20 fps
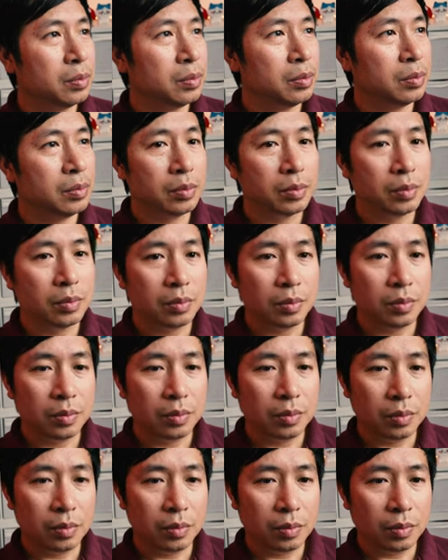
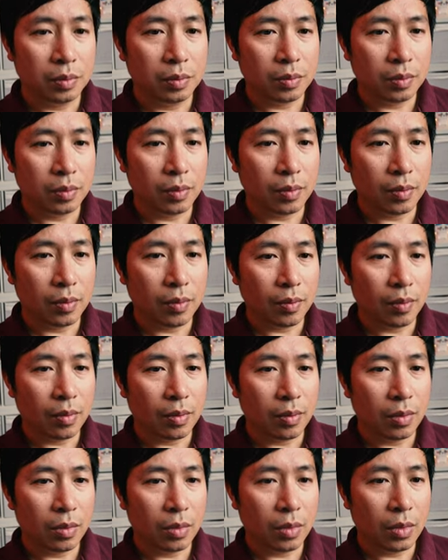
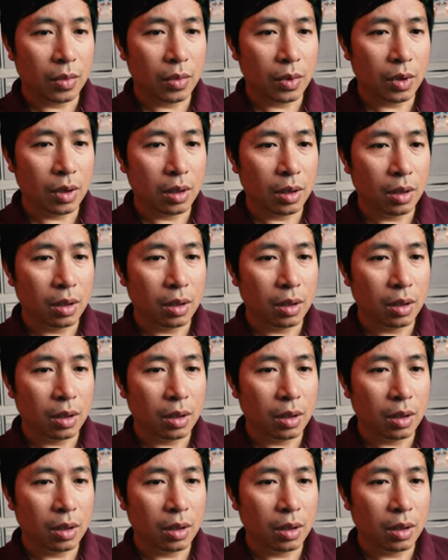[no speech]